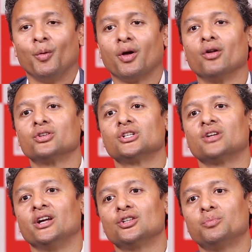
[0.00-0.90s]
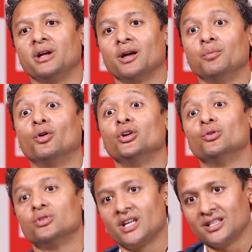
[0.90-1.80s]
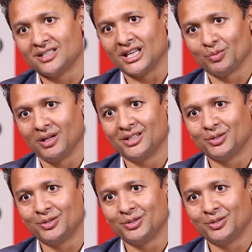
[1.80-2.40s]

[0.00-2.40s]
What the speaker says: We're also trying to bring in more use cases as well